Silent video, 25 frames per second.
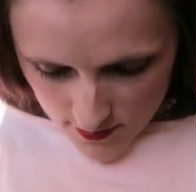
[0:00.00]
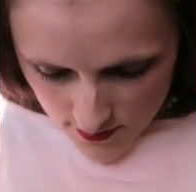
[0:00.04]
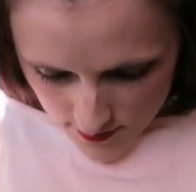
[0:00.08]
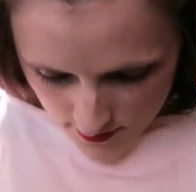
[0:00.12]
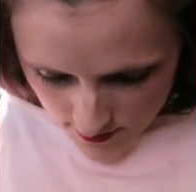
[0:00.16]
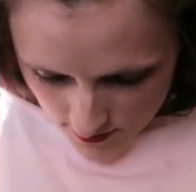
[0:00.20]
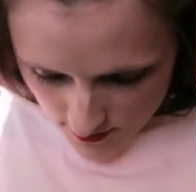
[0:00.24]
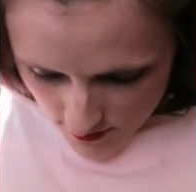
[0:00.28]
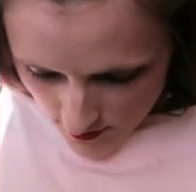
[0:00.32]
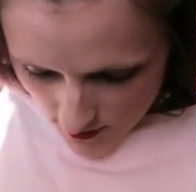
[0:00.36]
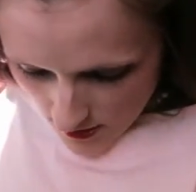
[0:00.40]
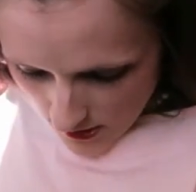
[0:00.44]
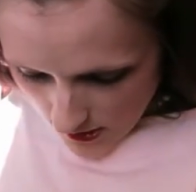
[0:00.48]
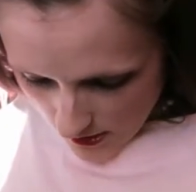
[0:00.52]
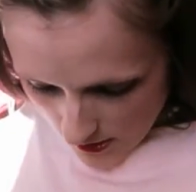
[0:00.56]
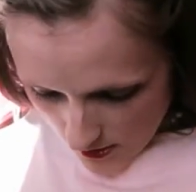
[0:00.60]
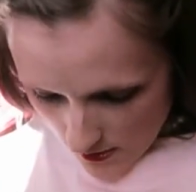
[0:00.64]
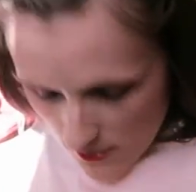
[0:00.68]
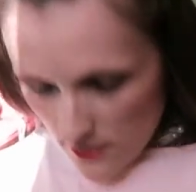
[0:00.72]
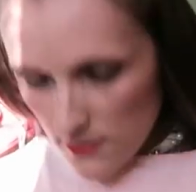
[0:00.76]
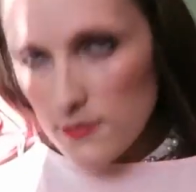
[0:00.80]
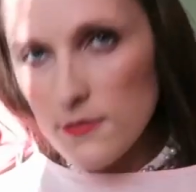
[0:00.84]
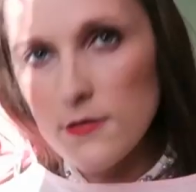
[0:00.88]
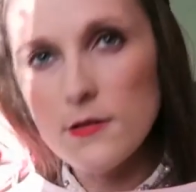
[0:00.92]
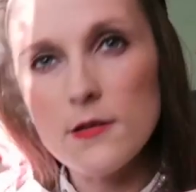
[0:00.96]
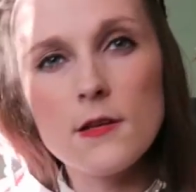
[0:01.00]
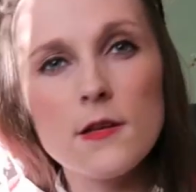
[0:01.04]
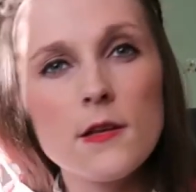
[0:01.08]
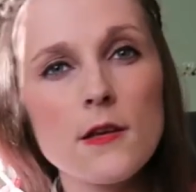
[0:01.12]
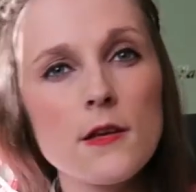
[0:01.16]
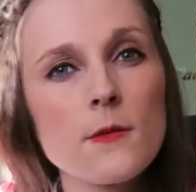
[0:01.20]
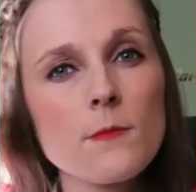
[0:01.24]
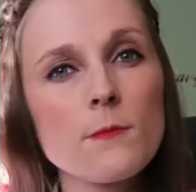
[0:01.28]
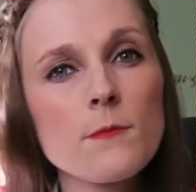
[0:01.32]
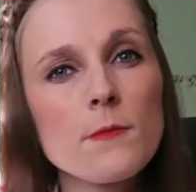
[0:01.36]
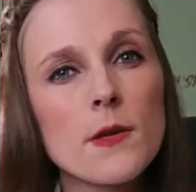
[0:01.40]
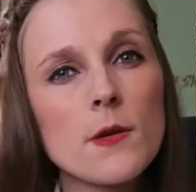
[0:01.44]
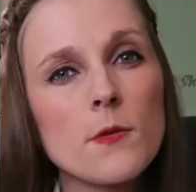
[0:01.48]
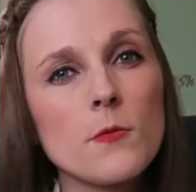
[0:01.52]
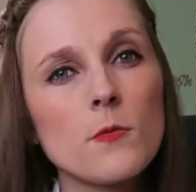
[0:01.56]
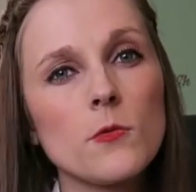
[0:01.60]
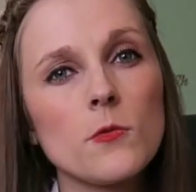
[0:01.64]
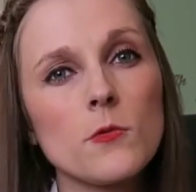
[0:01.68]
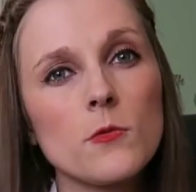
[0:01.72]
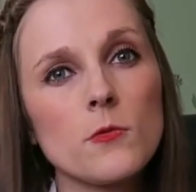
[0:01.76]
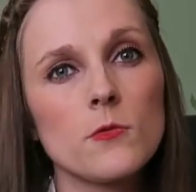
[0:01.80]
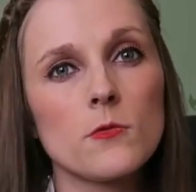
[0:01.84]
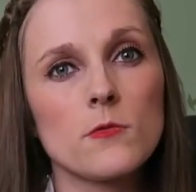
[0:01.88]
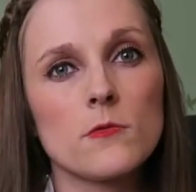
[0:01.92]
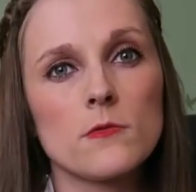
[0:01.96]
and again, it can be
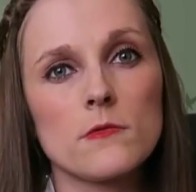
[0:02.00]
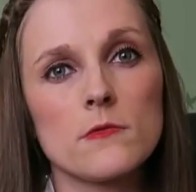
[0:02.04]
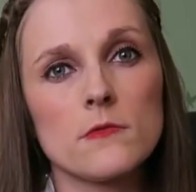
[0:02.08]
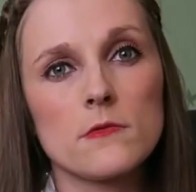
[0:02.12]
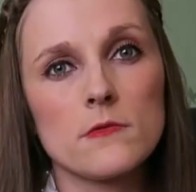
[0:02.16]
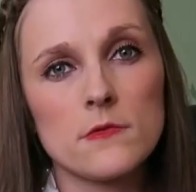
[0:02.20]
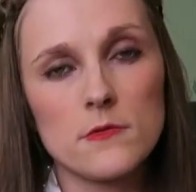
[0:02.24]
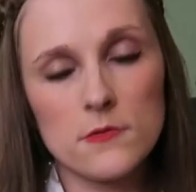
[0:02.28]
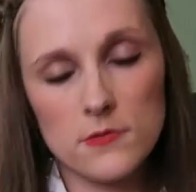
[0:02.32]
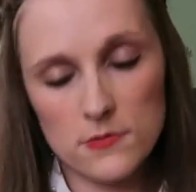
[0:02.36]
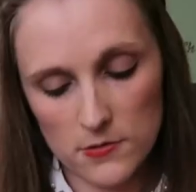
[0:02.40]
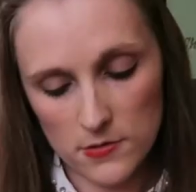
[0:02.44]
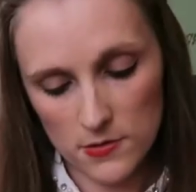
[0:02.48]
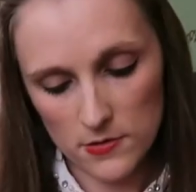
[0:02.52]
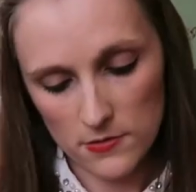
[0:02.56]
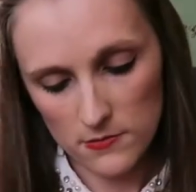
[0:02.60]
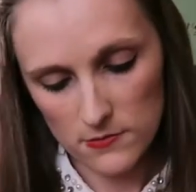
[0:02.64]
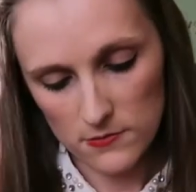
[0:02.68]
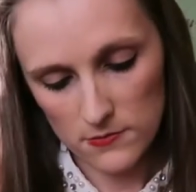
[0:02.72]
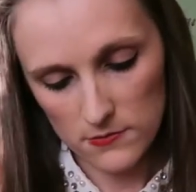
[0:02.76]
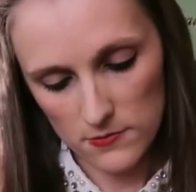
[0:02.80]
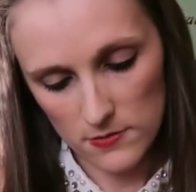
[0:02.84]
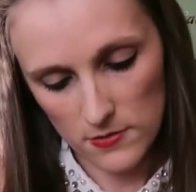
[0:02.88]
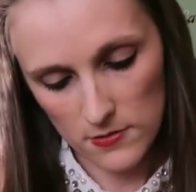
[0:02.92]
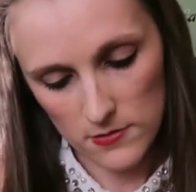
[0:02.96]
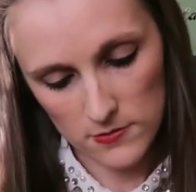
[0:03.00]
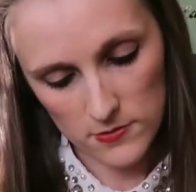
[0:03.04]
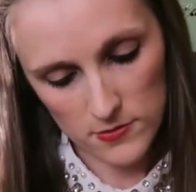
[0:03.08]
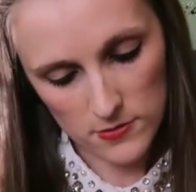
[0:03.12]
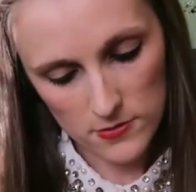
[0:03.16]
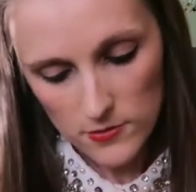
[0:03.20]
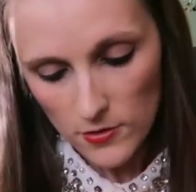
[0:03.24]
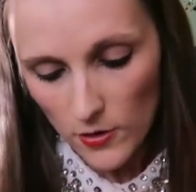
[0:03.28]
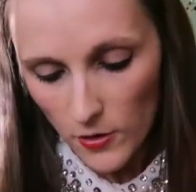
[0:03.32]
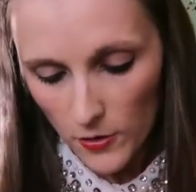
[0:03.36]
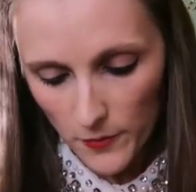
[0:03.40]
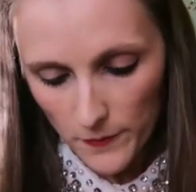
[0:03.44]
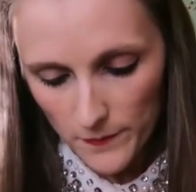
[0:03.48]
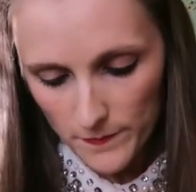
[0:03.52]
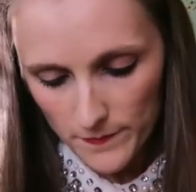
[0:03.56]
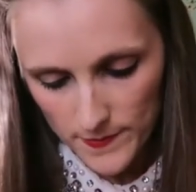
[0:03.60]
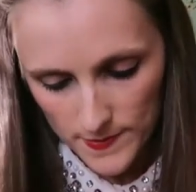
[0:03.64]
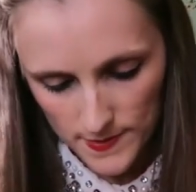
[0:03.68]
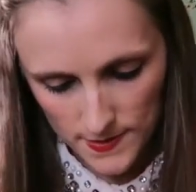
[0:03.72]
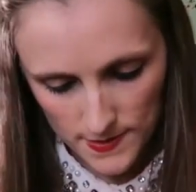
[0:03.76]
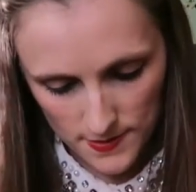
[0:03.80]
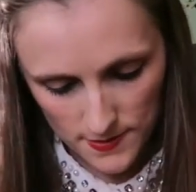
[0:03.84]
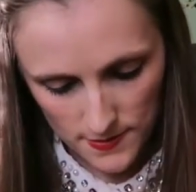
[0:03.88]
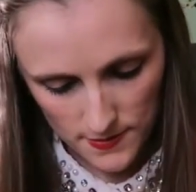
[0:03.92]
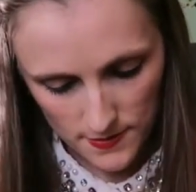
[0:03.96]
worn under
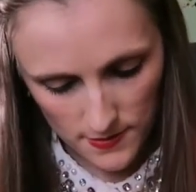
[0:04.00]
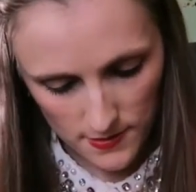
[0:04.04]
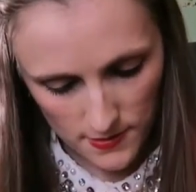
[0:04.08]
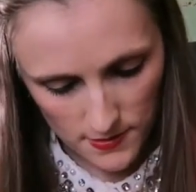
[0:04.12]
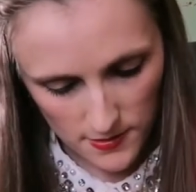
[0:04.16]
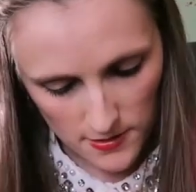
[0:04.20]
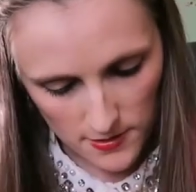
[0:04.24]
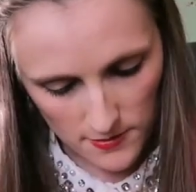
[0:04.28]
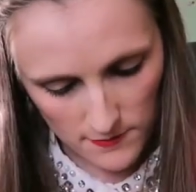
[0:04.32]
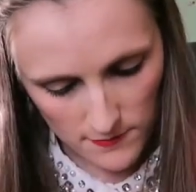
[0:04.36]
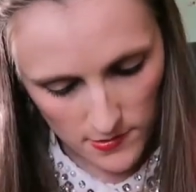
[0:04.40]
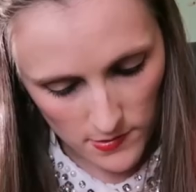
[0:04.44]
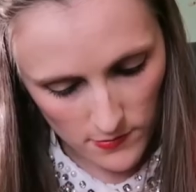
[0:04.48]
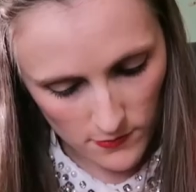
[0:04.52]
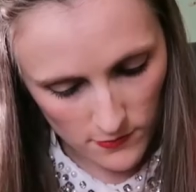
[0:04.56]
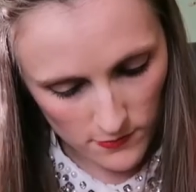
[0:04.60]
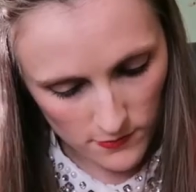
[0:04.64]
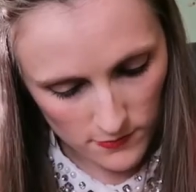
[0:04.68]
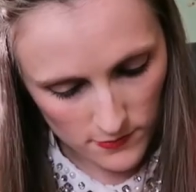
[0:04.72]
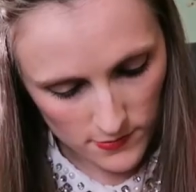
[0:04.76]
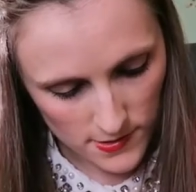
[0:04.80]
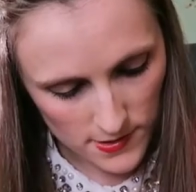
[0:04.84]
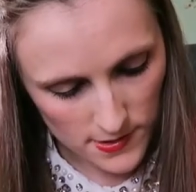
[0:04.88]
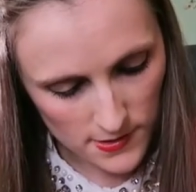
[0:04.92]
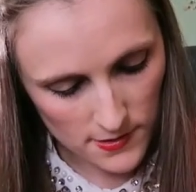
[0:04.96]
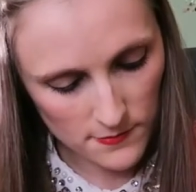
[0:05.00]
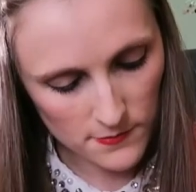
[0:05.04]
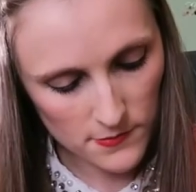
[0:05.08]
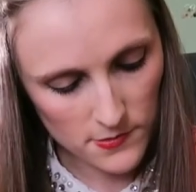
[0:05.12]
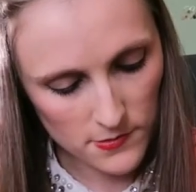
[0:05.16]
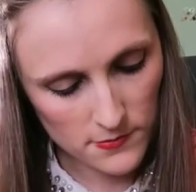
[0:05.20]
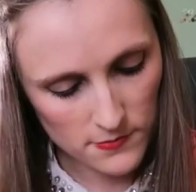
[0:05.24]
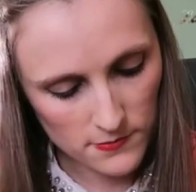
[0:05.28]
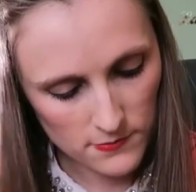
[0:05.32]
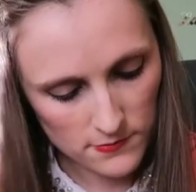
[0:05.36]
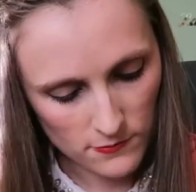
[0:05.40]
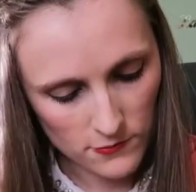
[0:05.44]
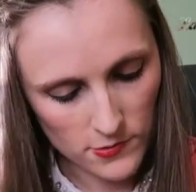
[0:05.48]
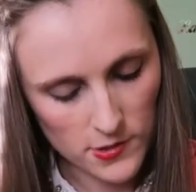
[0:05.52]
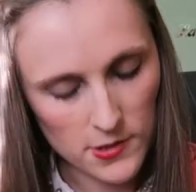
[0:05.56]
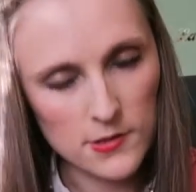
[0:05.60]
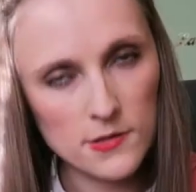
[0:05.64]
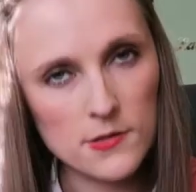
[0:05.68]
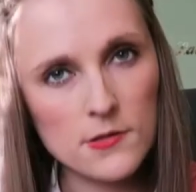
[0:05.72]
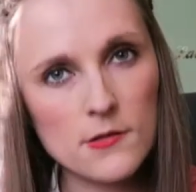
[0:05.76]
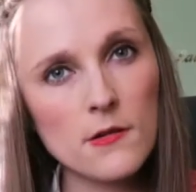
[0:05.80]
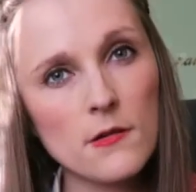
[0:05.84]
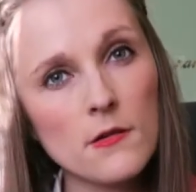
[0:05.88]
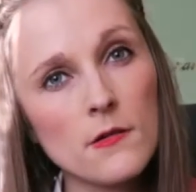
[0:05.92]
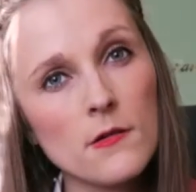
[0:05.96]
tops, it can be worn summer,
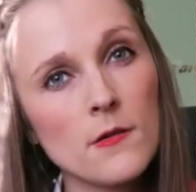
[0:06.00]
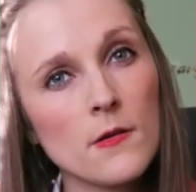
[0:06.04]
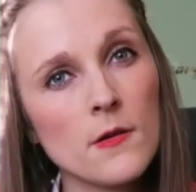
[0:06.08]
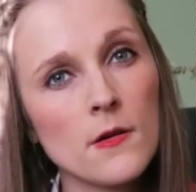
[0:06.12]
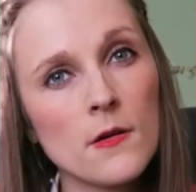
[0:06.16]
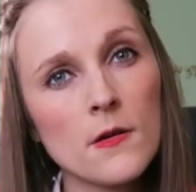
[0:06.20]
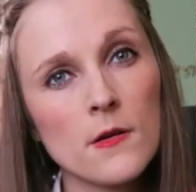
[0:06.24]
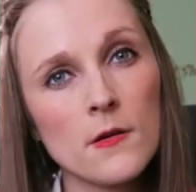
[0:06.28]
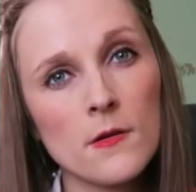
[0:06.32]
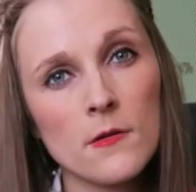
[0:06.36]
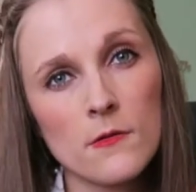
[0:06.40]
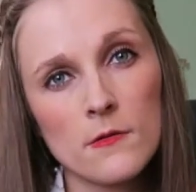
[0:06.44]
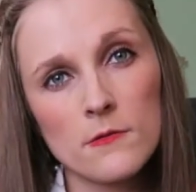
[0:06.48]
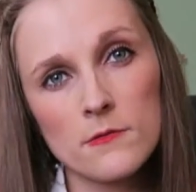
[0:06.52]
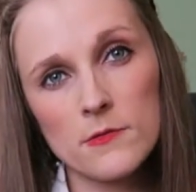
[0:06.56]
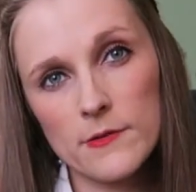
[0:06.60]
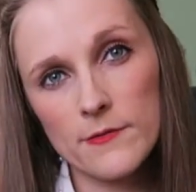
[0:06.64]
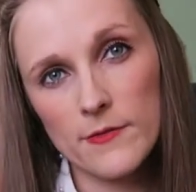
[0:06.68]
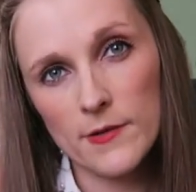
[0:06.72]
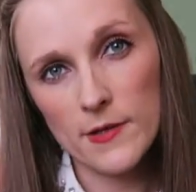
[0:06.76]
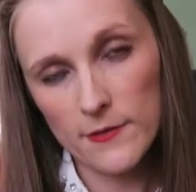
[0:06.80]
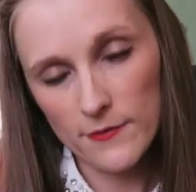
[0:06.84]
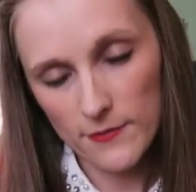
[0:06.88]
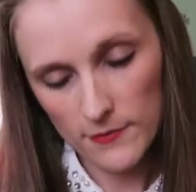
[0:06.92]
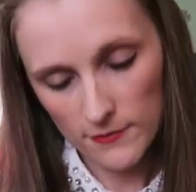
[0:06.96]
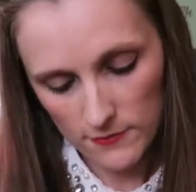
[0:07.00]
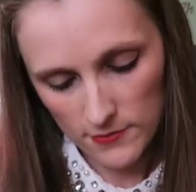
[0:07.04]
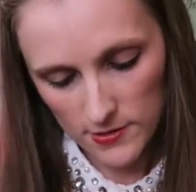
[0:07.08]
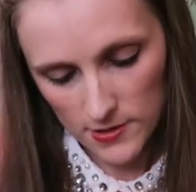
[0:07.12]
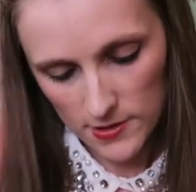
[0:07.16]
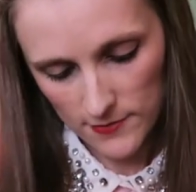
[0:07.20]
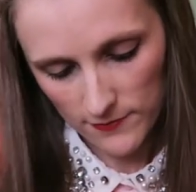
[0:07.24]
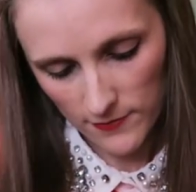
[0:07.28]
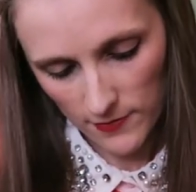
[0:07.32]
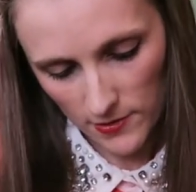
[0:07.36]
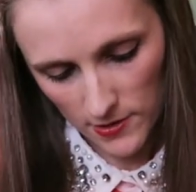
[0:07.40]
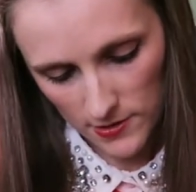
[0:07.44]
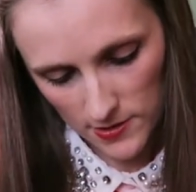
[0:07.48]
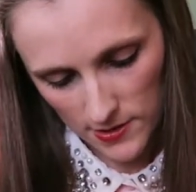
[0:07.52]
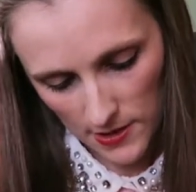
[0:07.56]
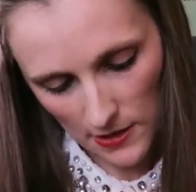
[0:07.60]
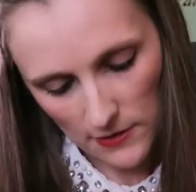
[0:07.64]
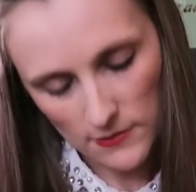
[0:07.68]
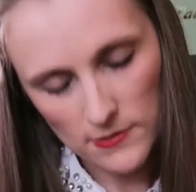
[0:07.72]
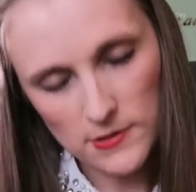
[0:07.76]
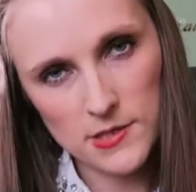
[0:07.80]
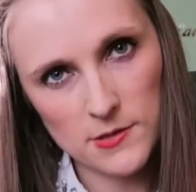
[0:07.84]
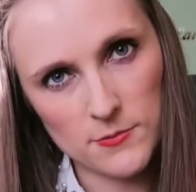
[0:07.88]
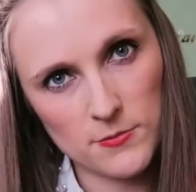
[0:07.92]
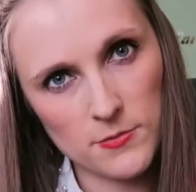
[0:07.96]
winter, with anything really very
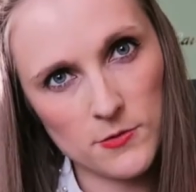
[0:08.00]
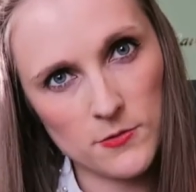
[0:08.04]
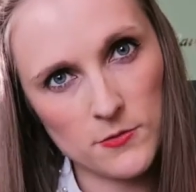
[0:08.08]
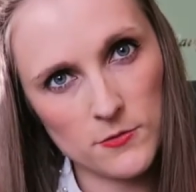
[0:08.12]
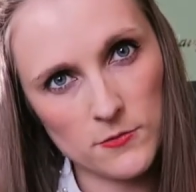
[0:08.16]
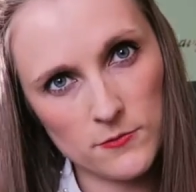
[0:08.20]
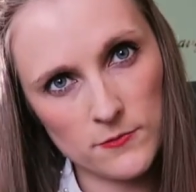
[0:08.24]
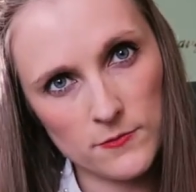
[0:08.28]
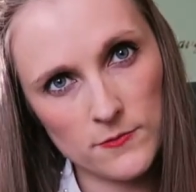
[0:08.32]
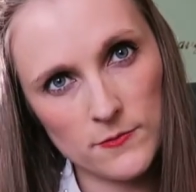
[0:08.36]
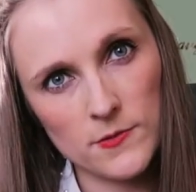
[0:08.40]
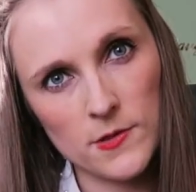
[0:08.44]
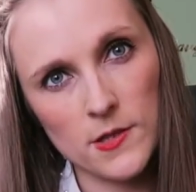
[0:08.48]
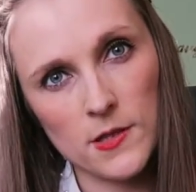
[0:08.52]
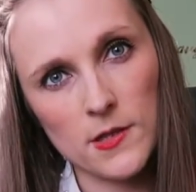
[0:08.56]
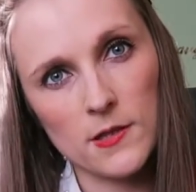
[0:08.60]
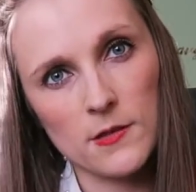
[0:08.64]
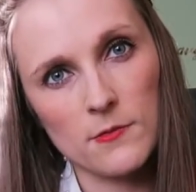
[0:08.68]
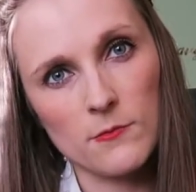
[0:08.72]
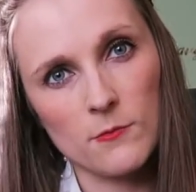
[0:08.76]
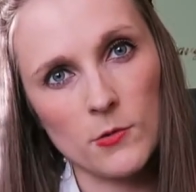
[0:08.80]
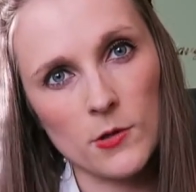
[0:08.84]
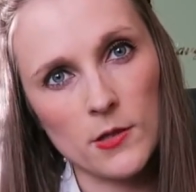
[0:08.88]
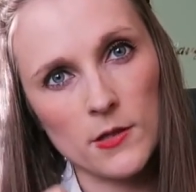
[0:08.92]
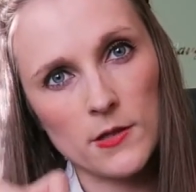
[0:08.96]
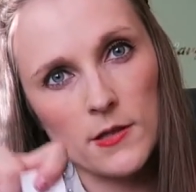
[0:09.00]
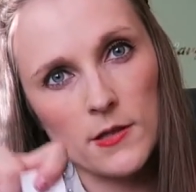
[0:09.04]
adaptable. And